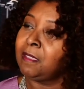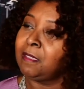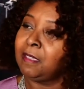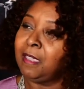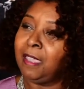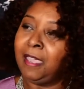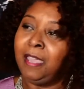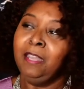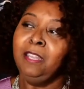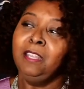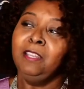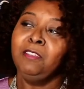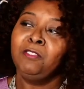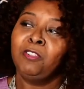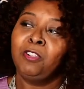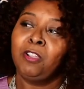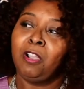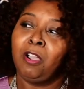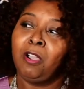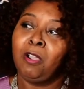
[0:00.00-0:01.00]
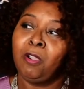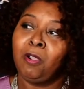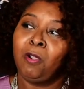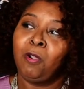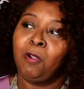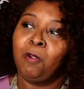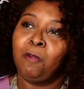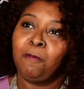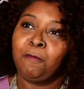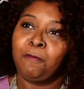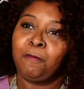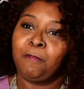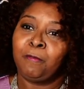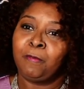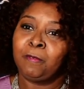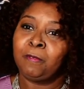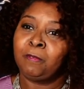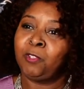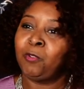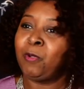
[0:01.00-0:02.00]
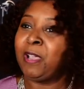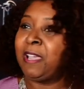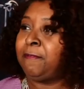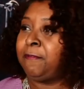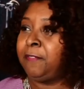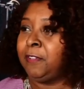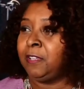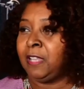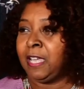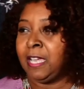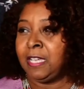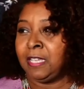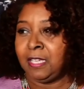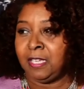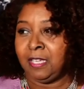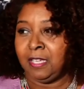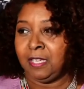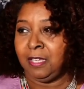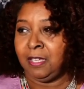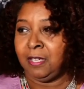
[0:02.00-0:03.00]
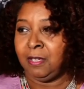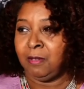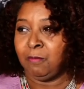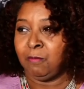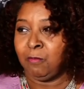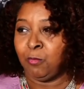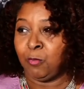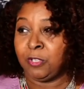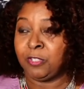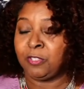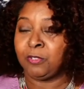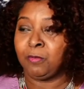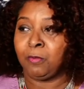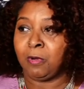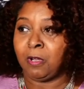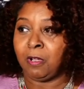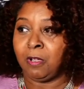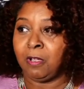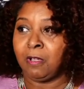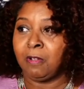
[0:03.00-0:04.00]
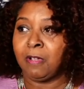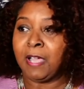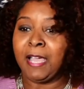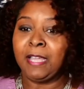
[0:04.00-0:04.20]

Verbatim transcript: I didn't go. Do I feel like he was wrong?